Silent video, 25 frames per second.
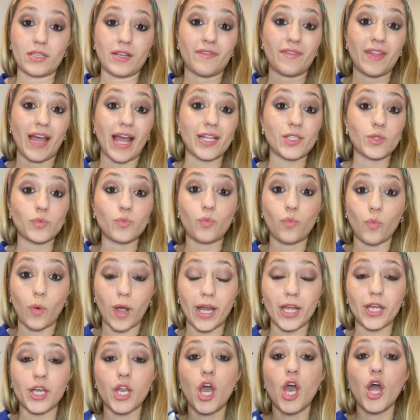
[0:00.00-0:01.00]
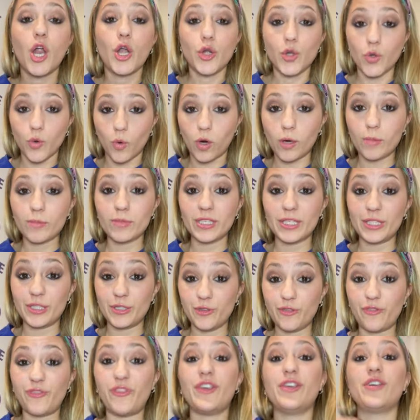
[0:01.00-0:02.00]
And that's when normally
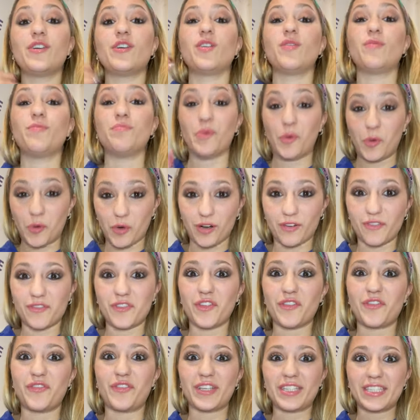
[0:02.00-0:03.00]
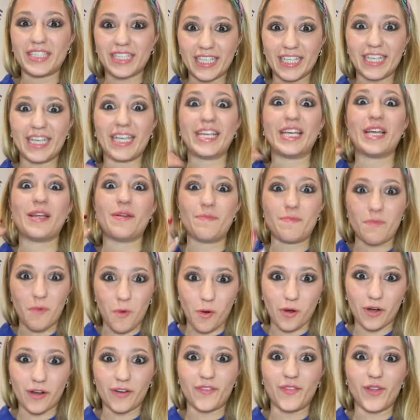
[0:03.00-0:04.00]
you feel more of the fatigue and
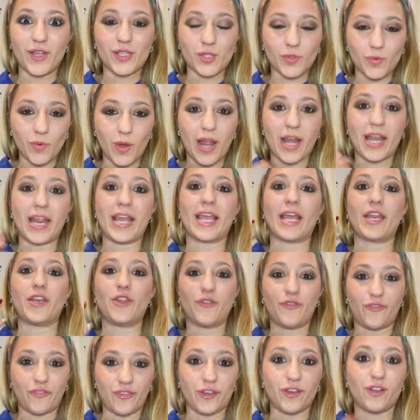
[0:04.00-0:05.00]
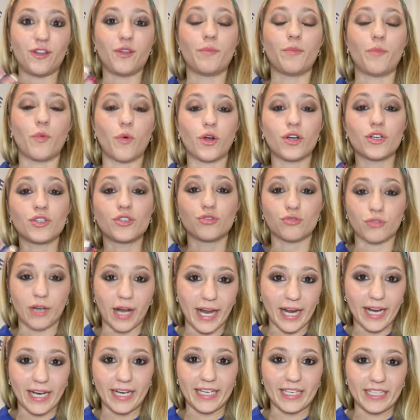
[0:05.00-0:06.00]
more of the sweating and you feel more
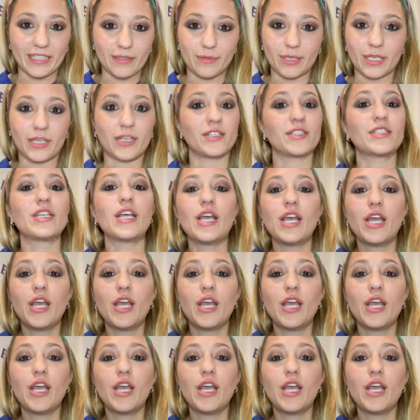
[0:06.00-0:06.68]
drained because